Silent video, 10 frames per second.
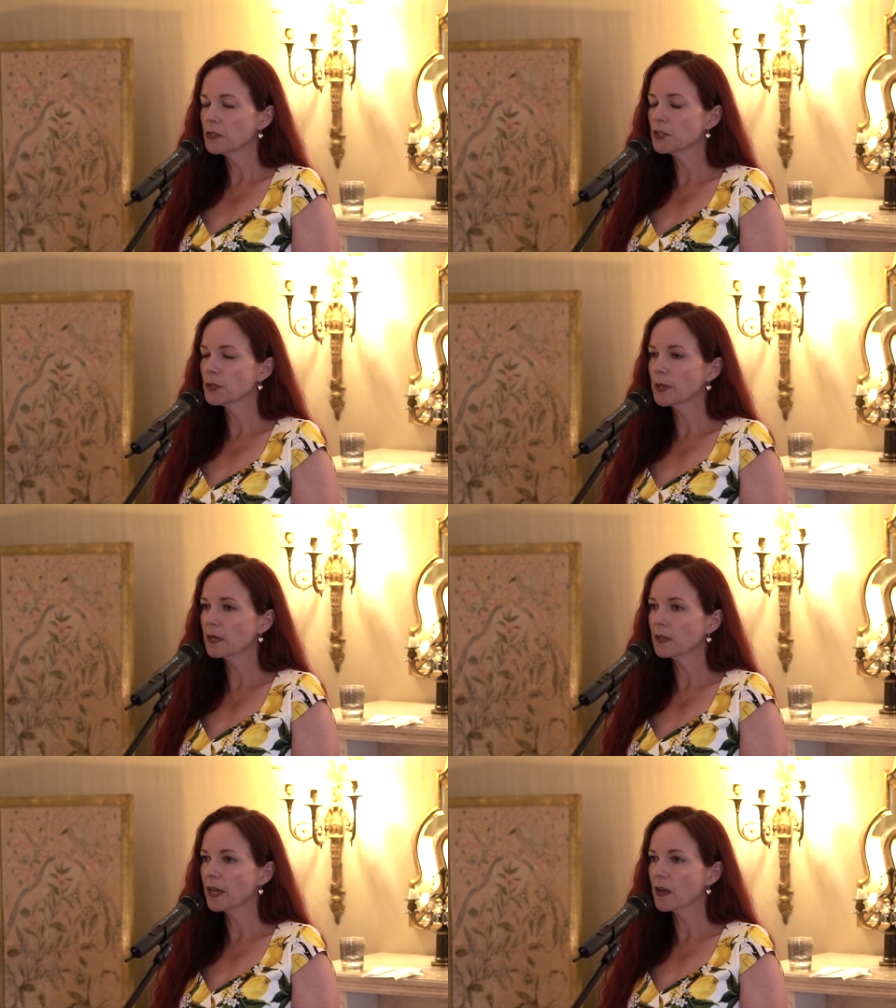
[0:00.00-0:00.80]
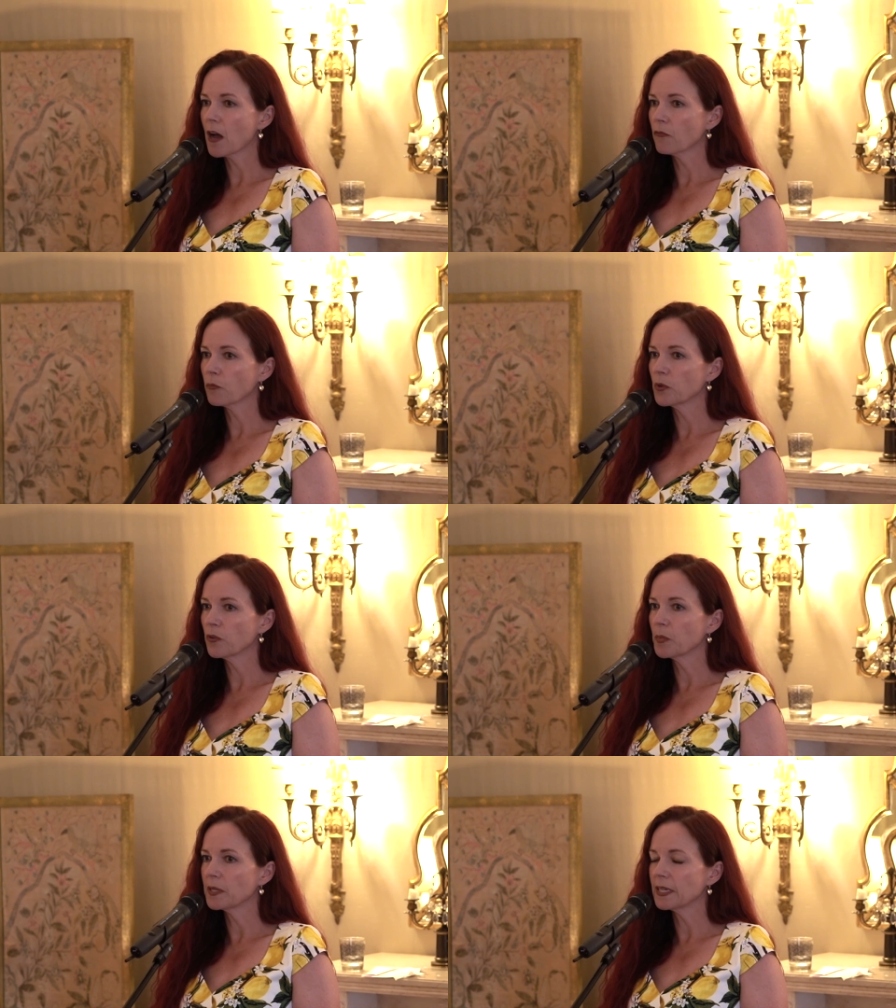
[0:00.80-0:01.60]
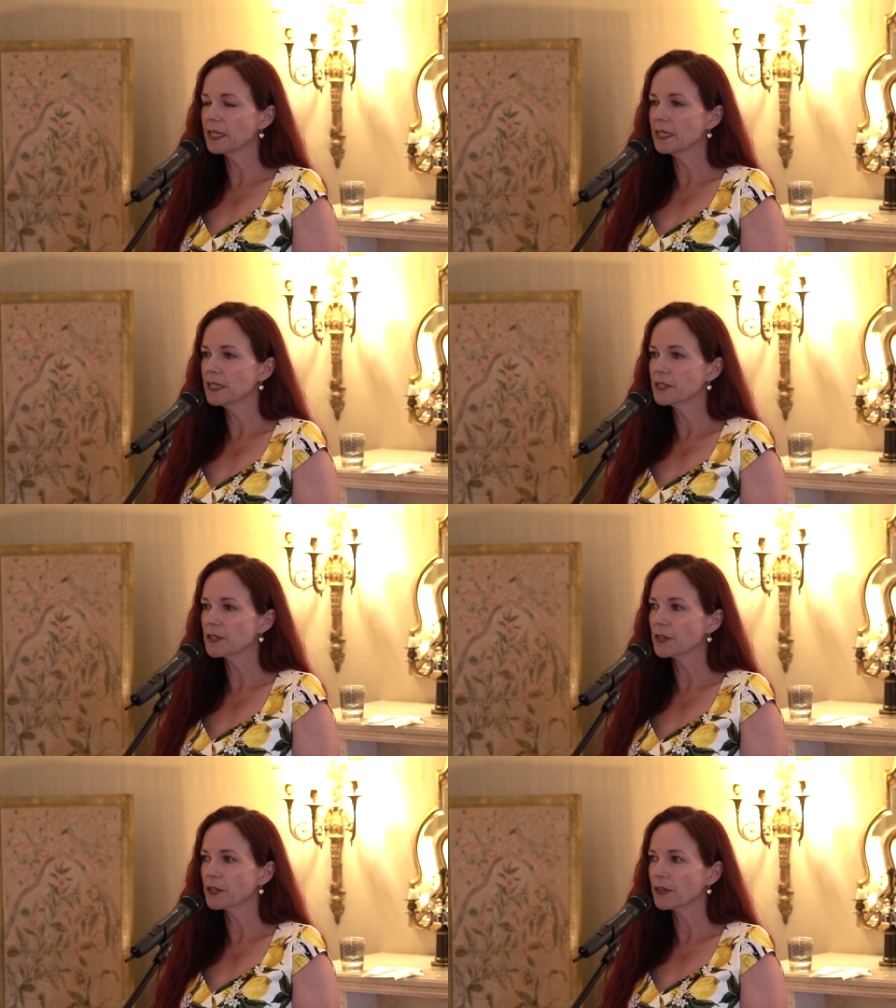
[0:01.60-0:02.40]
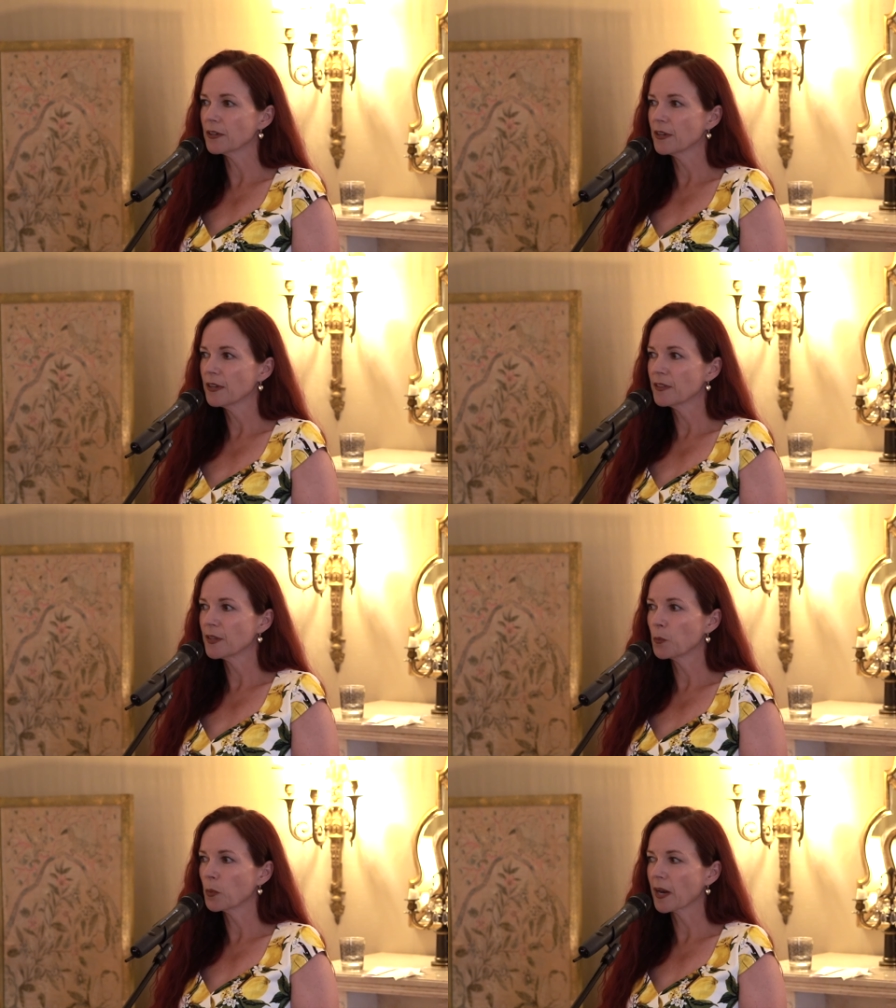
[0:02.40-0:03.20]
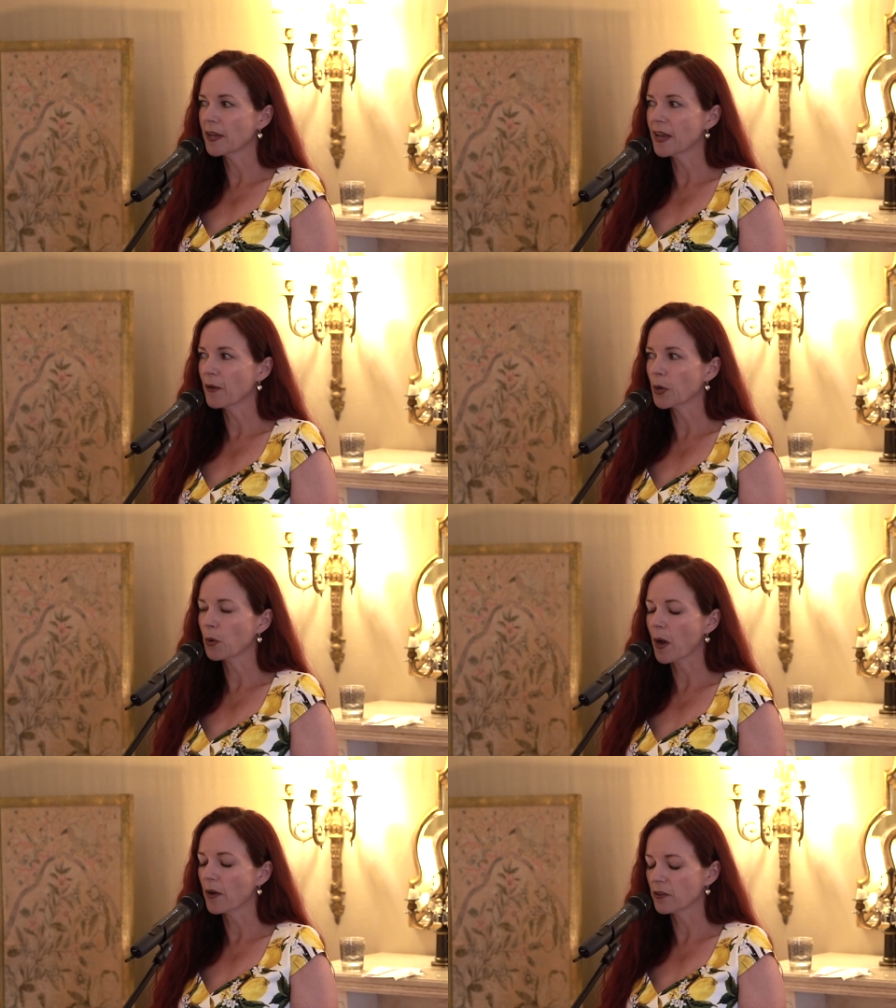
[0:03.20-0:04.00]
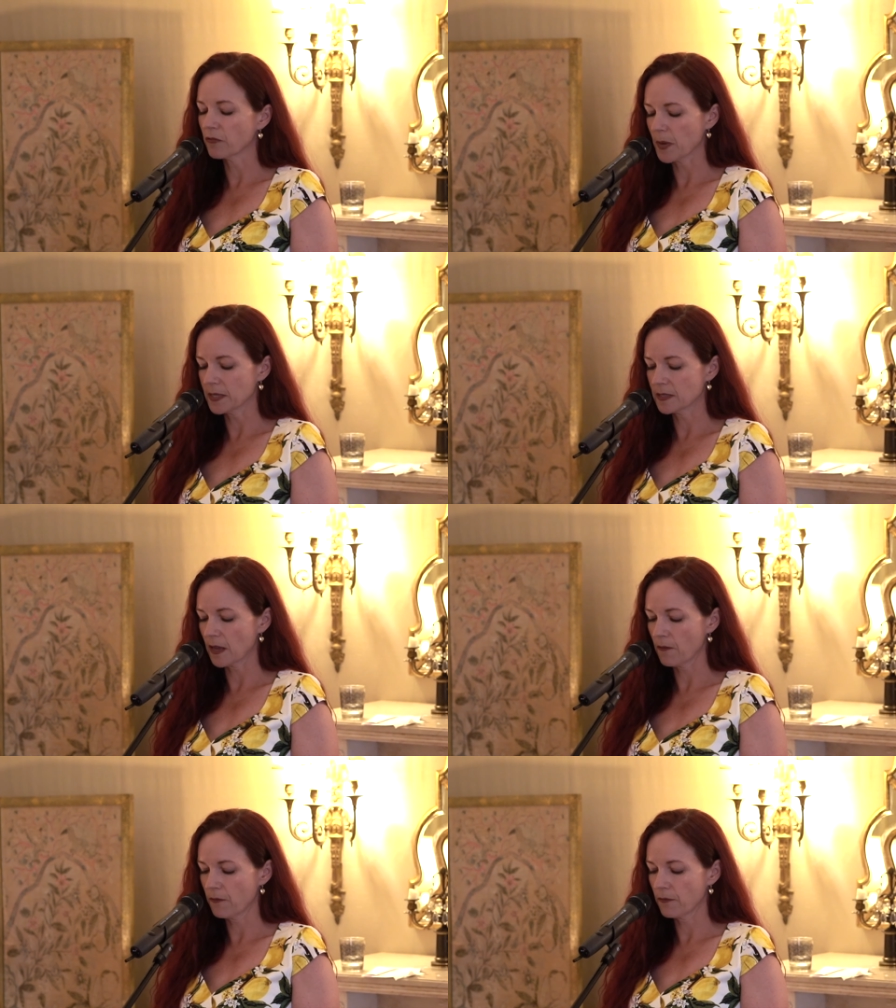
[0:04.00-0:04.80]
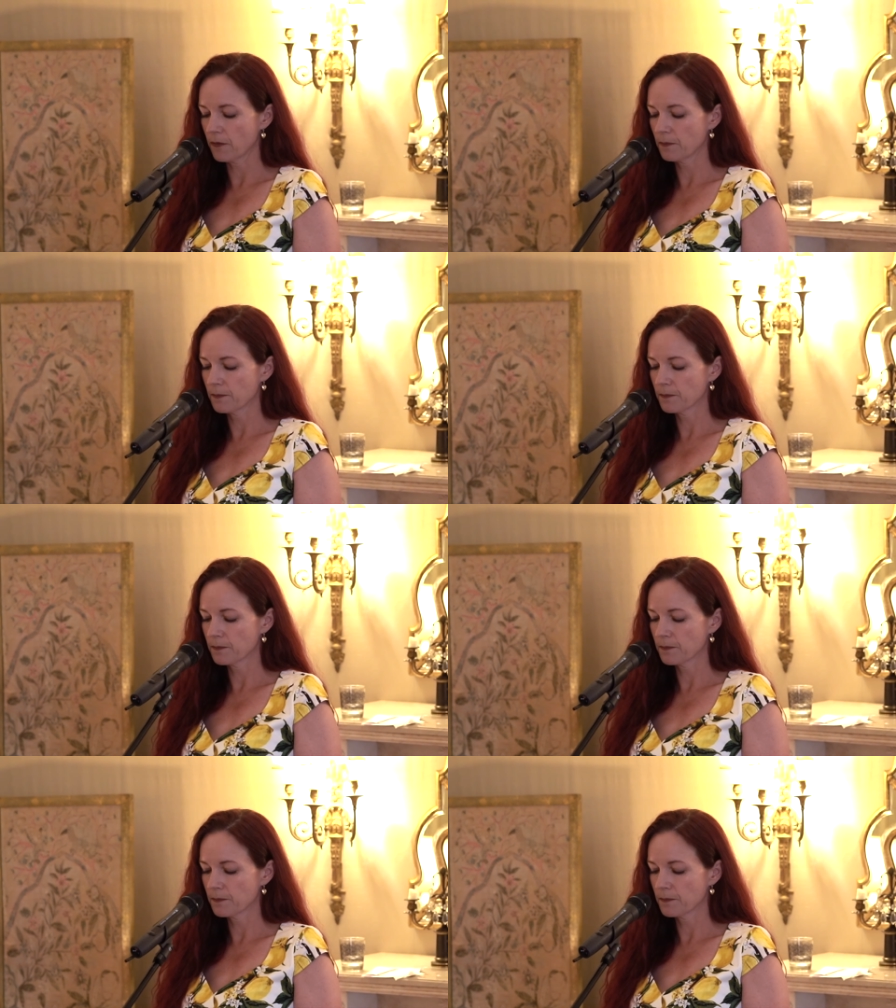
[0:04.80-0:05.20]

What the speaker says: Chewing a leg off would have been easier than what I now required of myself.